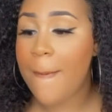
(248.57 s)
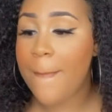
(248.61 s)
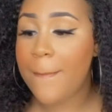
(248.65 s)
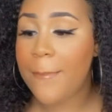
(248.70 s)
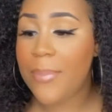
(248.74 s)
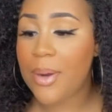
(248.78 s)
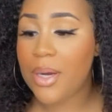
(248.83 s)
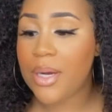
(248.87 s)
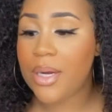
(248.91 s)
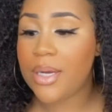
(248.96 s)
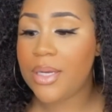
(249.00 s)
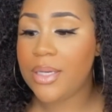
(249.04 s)

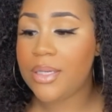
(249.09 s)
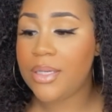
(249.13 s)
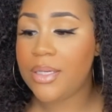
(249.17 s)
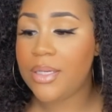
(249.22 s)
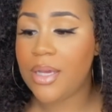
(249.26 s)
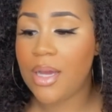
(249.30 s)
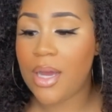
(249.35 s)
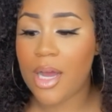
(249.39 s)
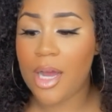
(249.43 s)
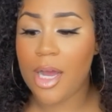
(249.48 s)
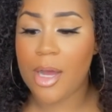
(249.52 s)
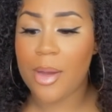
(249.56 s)
But
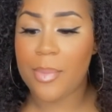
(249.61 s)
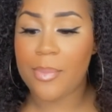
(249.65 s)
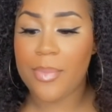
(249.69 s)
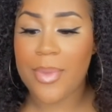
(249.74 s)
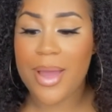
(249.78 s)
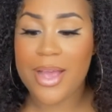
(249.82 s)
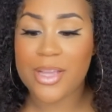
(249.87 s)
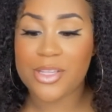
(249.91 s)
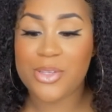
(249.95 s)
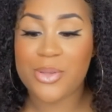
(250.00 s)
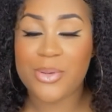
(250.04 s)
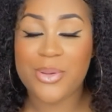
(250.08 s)
um,
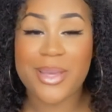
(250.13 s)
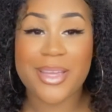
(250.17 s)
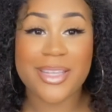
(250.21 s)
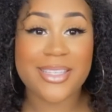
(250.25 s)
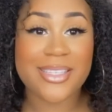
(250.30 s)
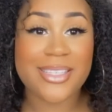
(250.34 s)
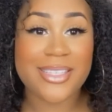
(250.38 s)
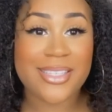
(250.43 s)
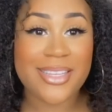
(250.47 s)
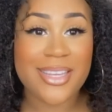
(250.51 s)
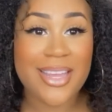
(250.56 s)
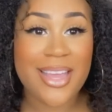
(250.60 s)
as you can
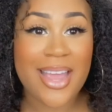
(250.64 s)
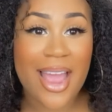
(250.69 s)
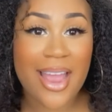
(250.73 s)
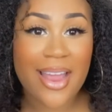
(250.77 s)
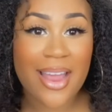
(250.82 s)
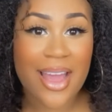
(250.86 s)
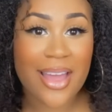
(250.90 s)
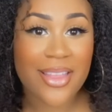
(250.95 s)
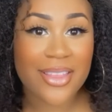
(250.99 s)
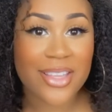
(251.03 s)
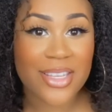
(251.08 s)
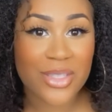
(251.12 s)
see, I
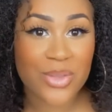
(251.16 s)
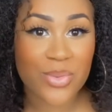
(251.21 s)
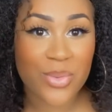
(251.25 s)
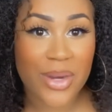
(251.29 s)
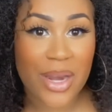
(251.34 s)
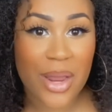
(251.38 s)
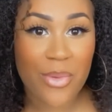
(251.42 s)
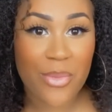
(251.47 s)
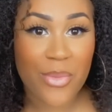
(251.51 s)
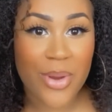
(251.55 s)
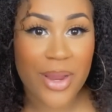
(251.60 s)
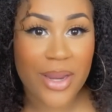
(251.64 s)
got this when
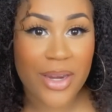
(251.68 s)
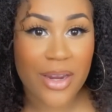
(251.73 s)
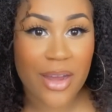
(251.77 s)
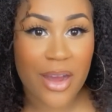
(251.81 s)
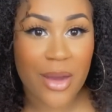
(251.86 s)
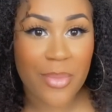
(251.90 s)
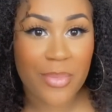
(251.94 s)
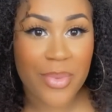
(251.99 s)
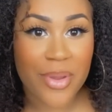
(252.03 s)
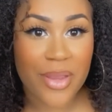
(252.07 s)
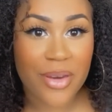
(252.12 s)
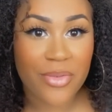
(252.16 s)
I went
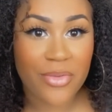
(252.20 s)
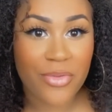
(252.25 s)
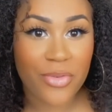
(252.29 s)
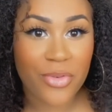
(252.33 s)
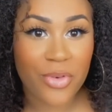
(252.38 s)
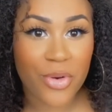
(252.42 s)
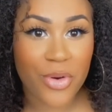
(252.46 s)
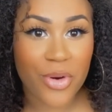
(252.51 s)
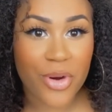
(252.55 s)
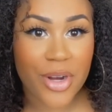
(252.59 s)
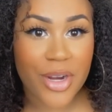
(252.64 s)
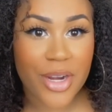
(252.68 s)
up in
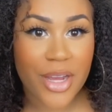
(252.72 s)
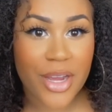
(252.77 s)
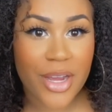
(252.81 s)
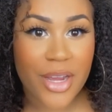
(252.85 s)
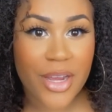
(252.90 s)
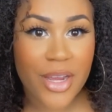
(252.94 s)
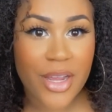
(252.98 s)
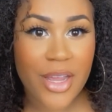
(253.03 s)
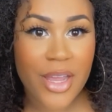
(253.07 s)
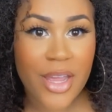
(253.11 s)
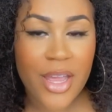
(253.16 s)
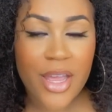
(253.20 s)
Florida.